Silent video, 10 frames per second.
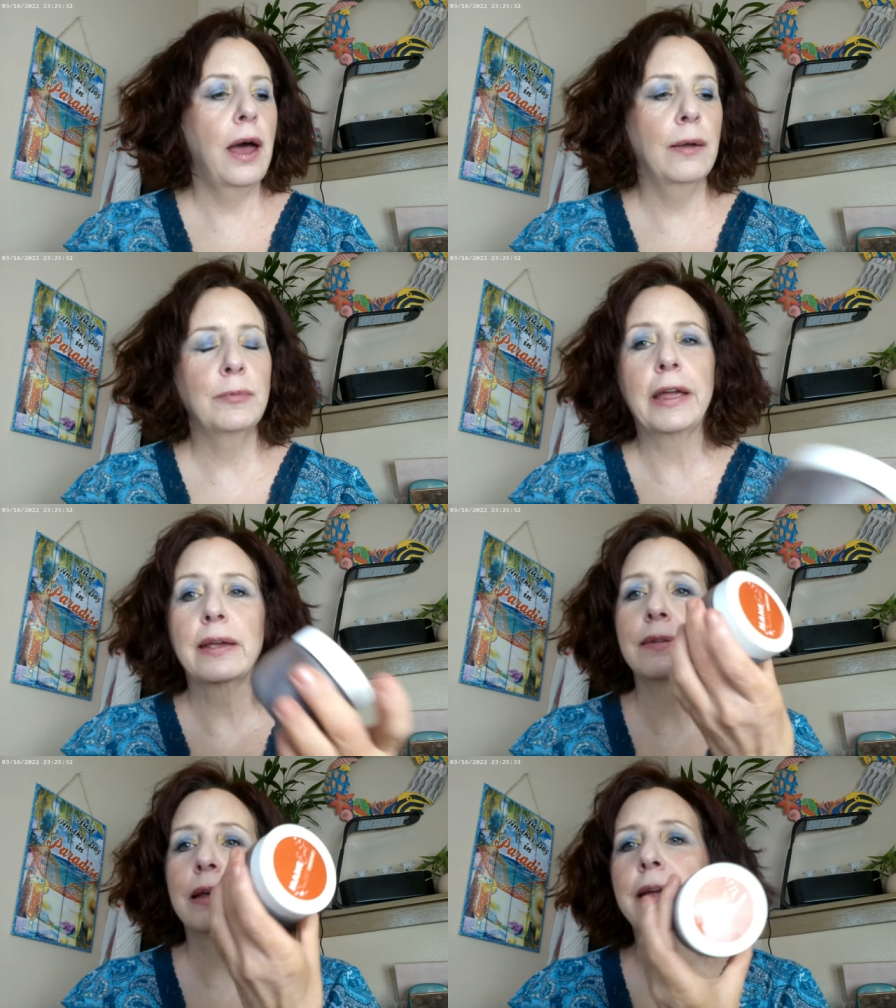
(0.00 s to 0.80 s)
Um,
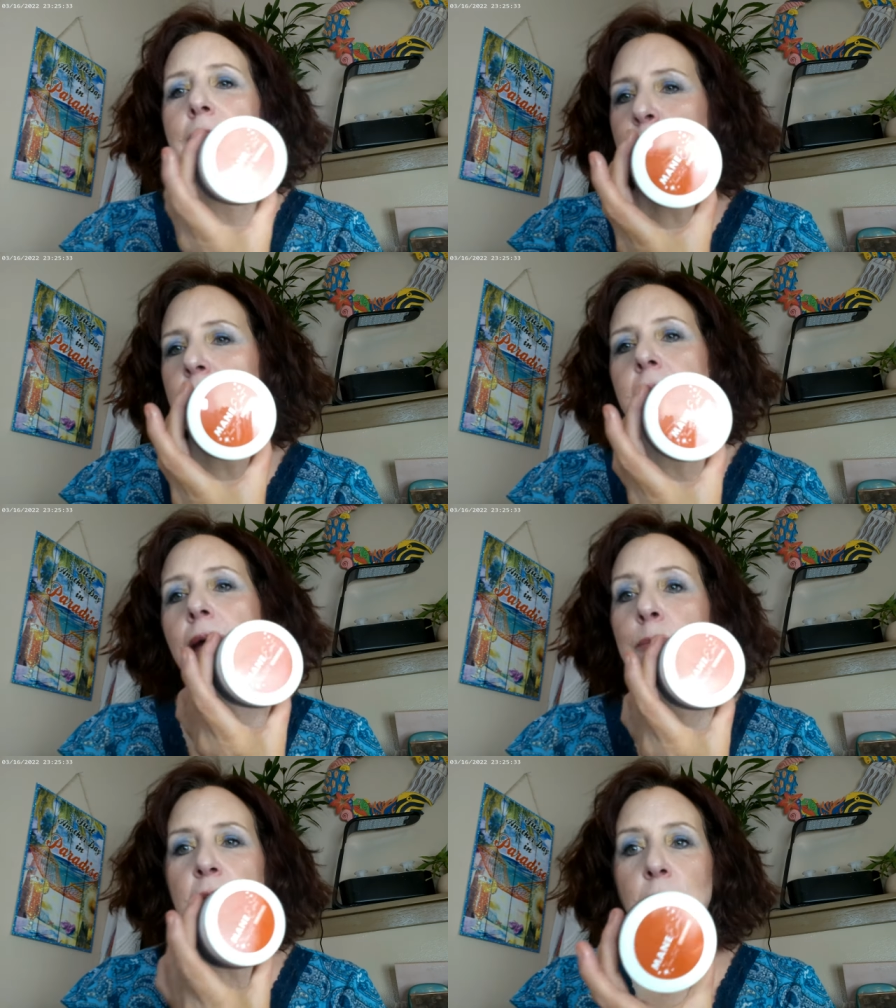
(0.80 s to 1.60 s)
like I said, I can be
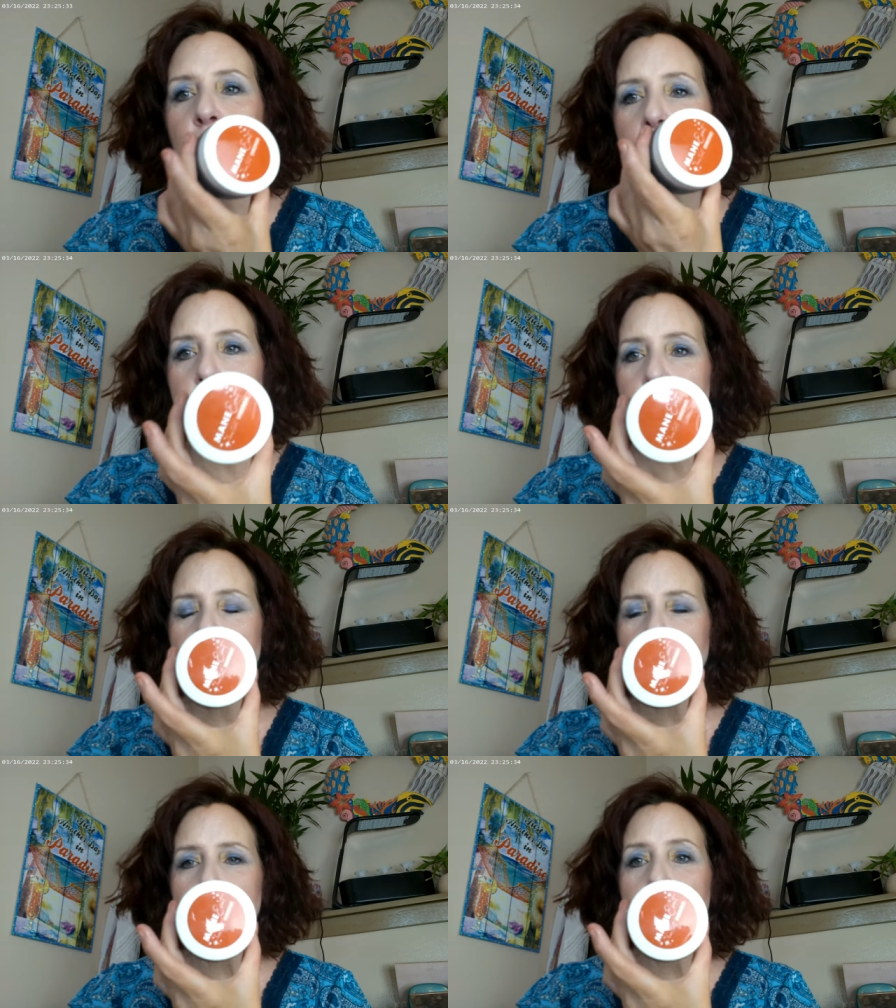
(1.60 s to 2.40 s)
happier with
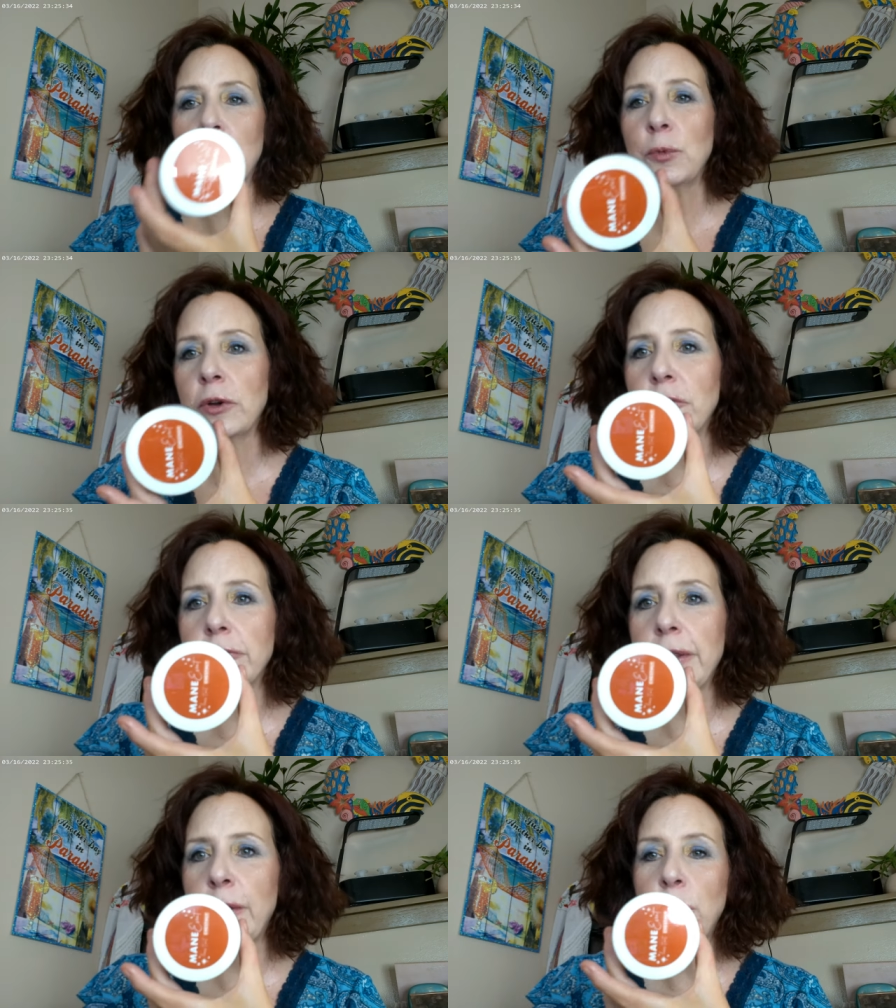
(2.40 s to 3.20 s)
this. I think it worked
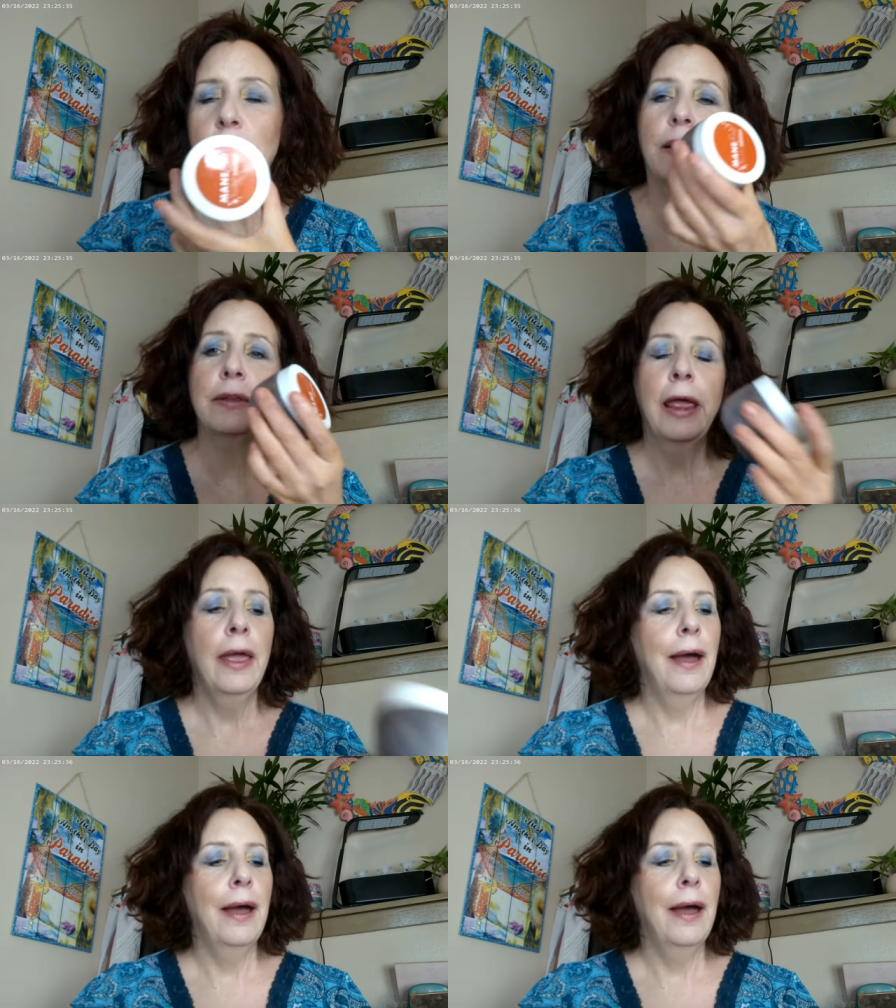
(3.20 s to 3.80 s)
really well.